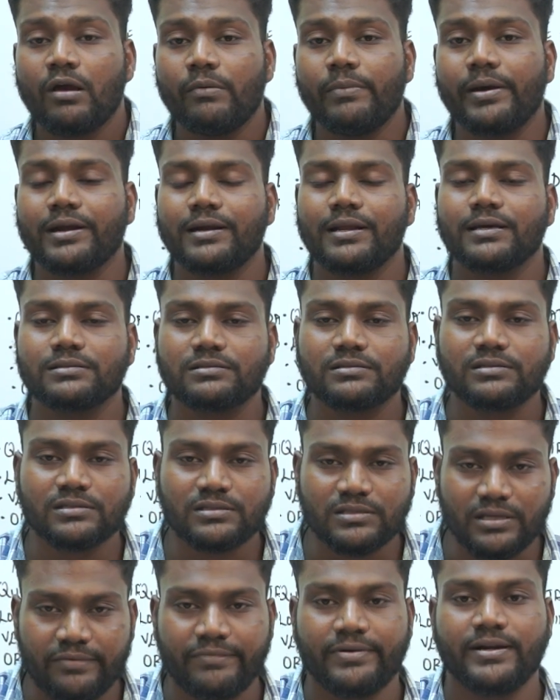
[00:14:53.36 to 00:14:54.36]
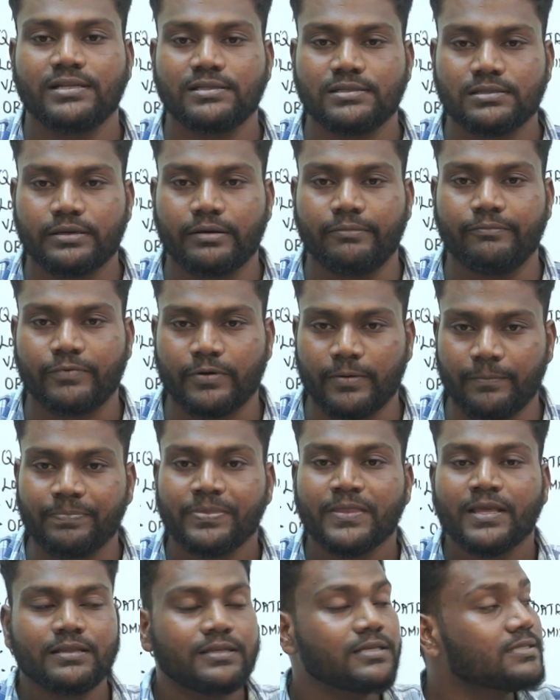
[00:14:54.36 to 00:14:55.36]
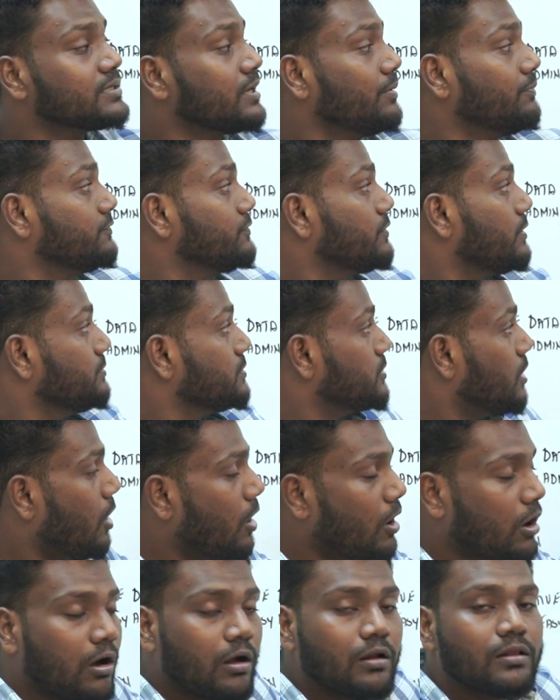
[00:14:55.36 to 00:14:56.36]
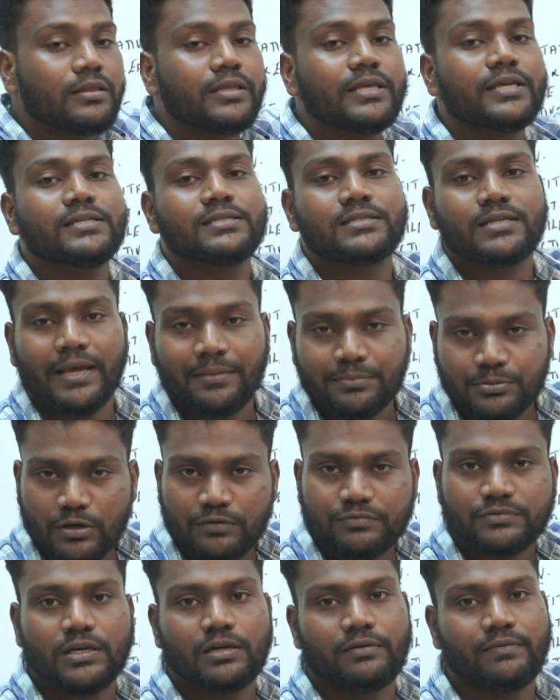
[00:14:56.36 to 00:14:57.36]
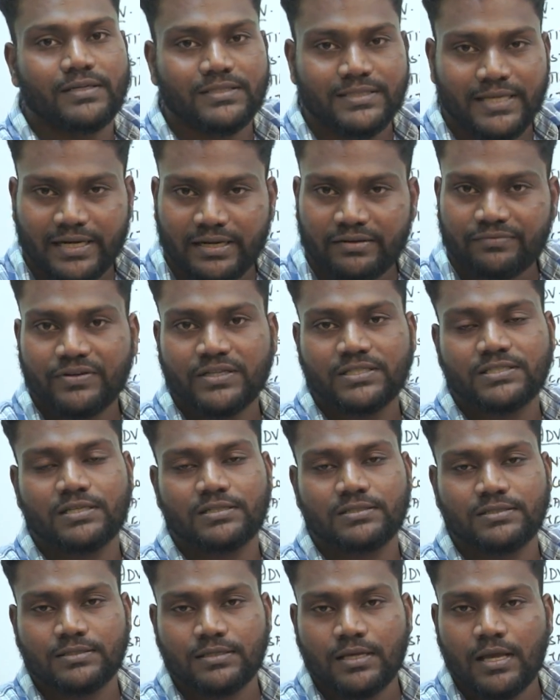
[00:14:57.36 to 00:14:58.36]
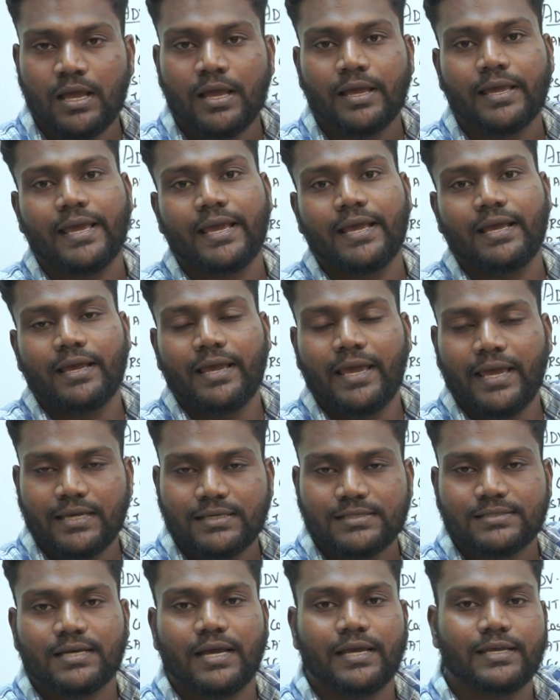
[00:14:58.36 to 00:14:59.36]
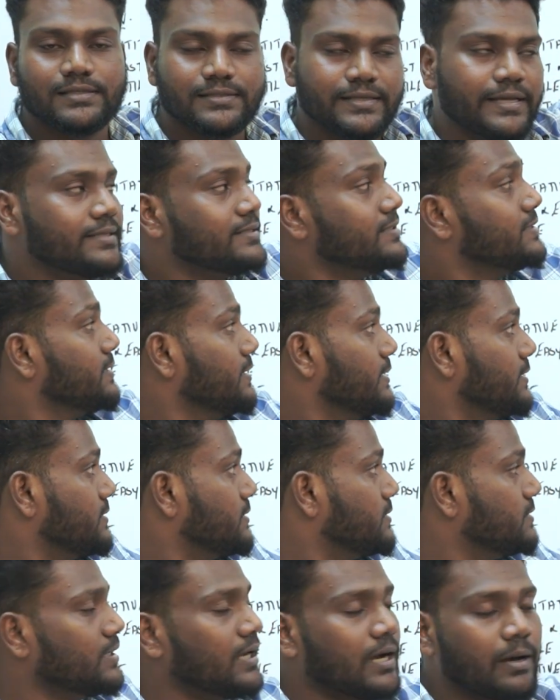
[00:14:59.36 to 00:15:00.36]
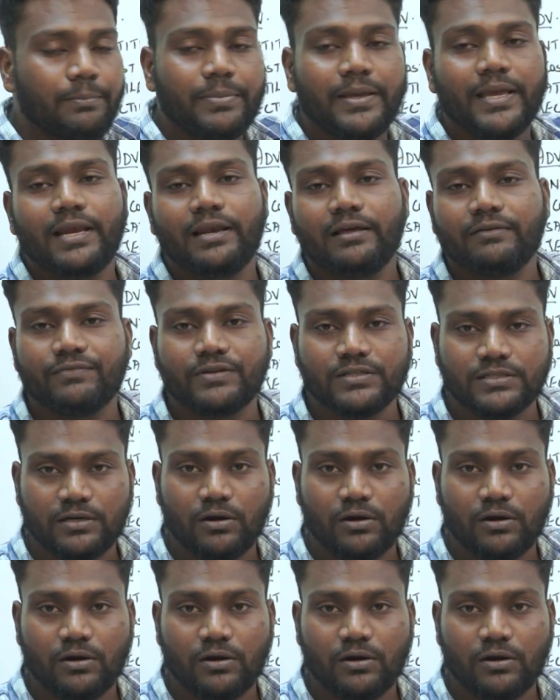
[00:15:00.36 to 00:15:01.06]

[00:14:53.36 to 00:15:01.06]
Where does this evidence come from? This comes from all these types of surveys, NFHS, ASI, census, PLFS,